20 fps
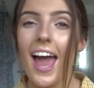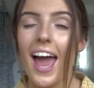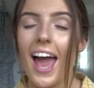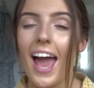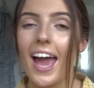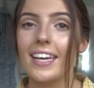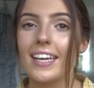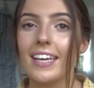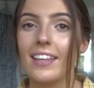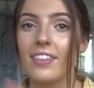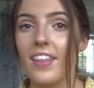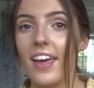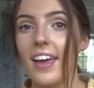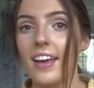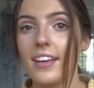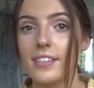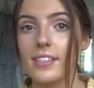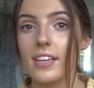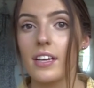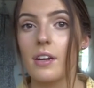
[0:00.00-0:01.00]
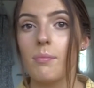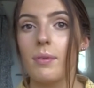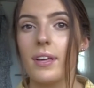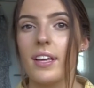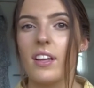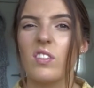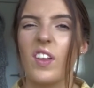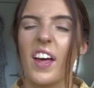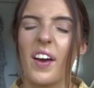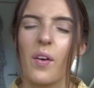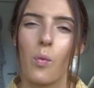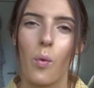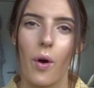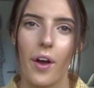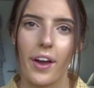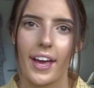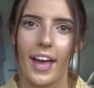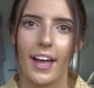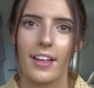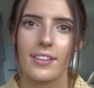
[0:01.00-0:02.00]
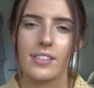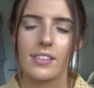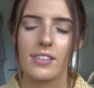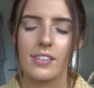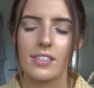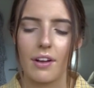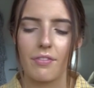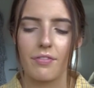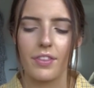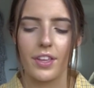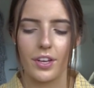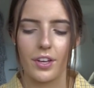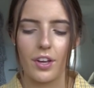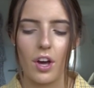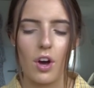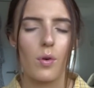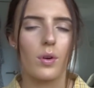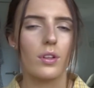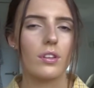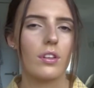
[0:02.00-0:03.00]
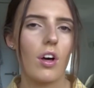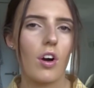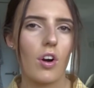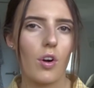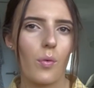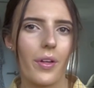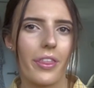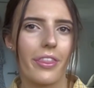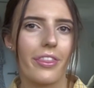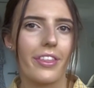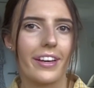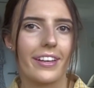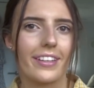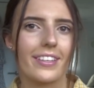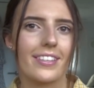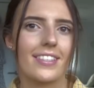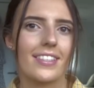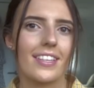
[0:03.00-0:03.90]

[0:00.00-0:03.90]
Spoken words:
and in there is gonna be like workouts and stuff that go along with things